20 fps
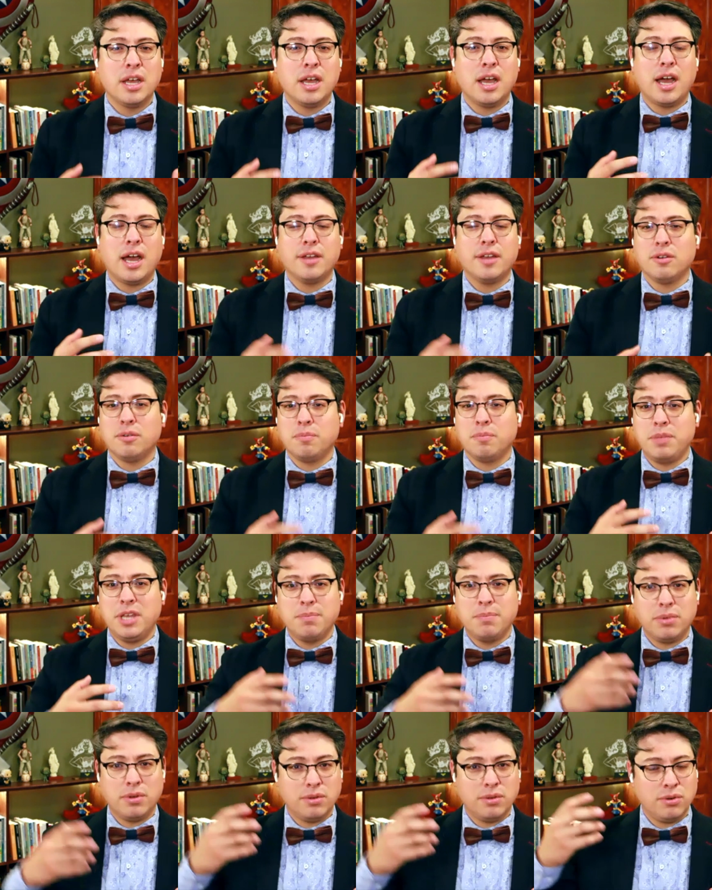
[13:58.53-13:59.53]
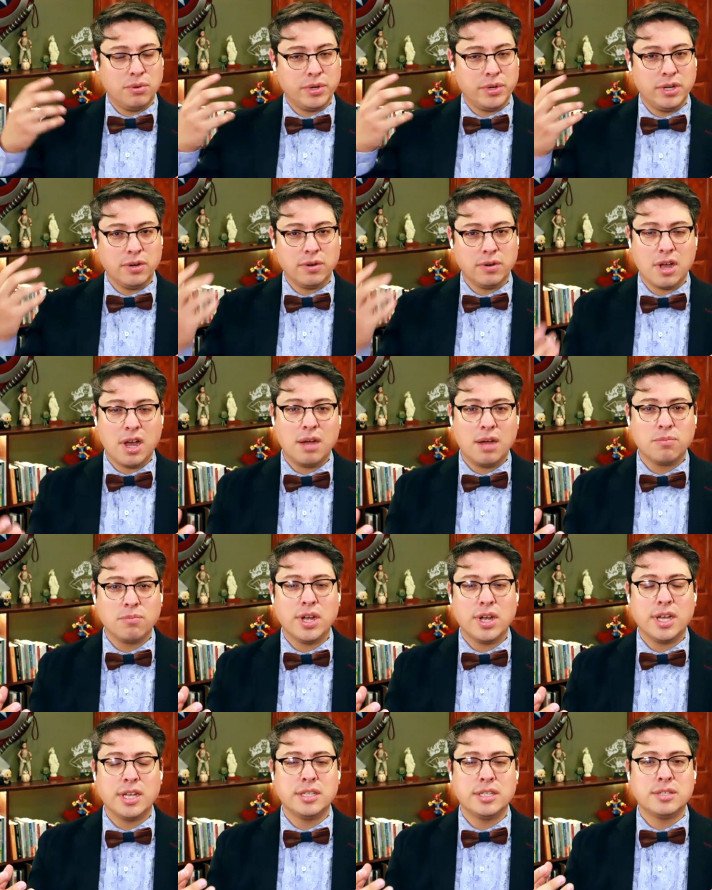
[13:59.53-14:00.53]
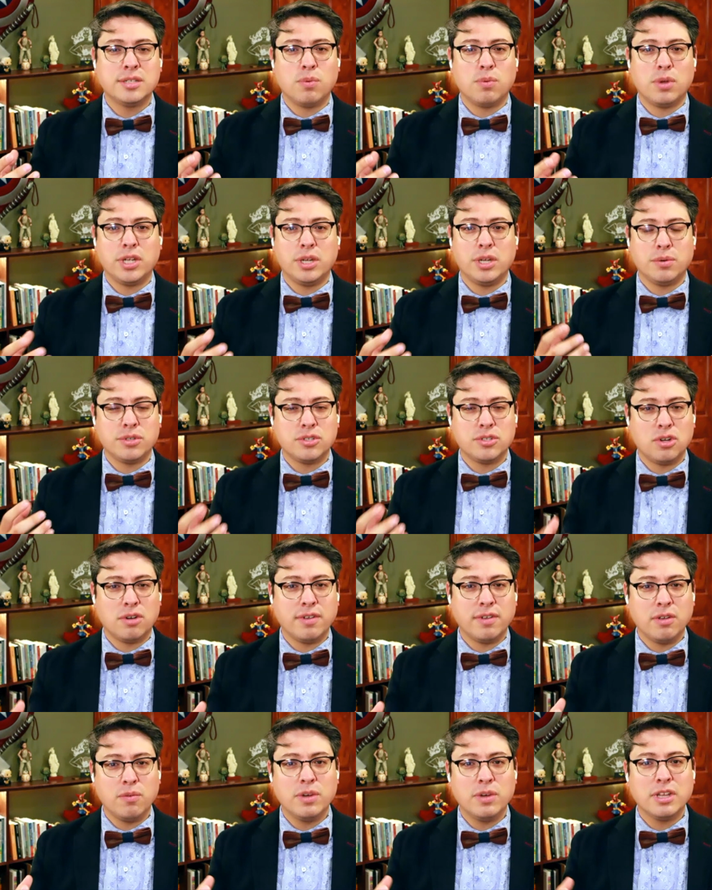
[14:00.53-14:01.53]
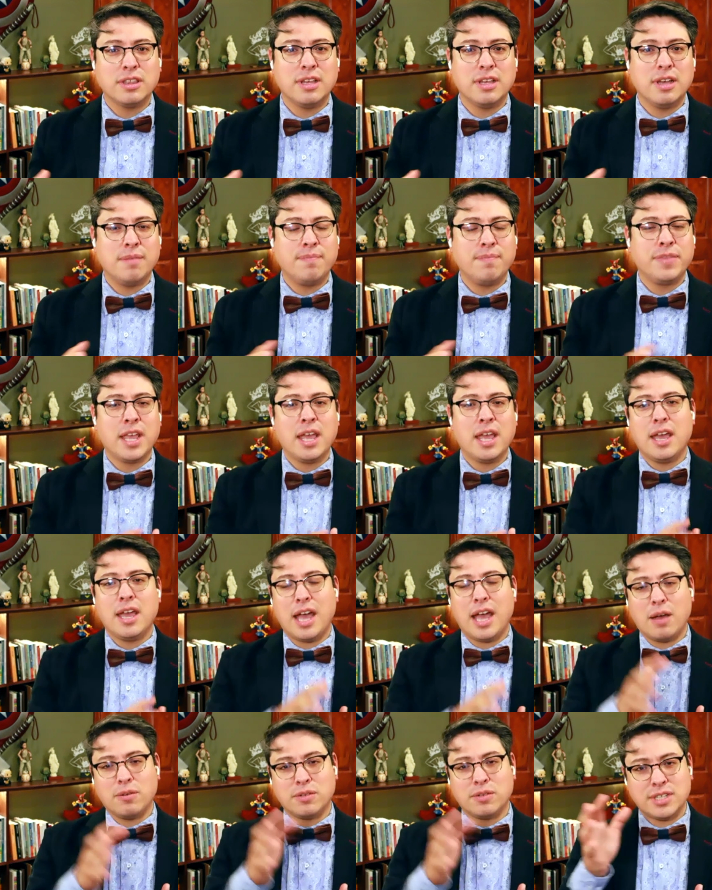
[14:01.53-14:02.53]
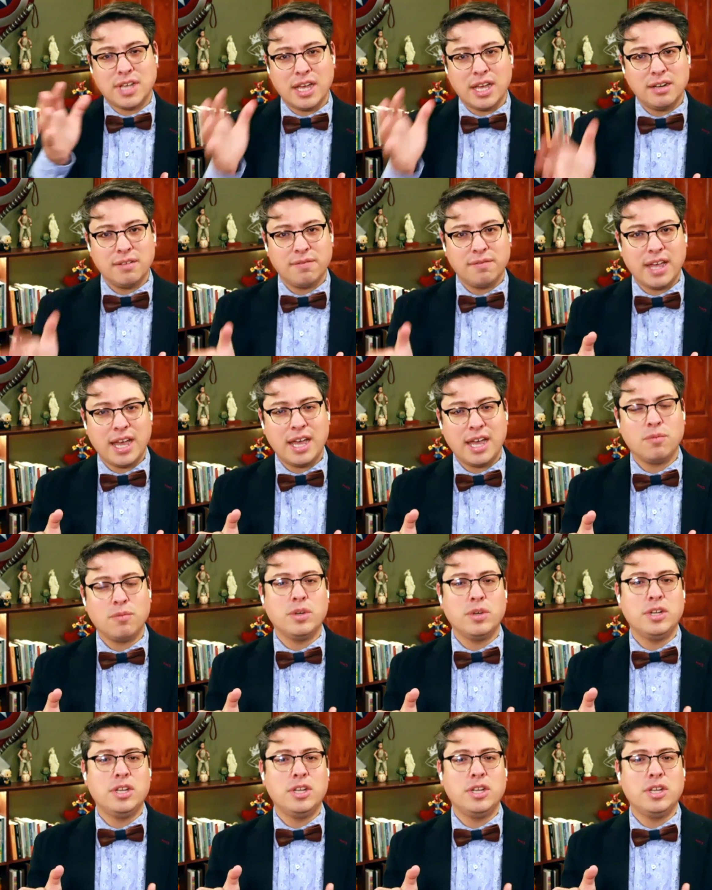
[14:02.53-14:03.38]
either people who are your comrades while you were serving with them, outside of that when you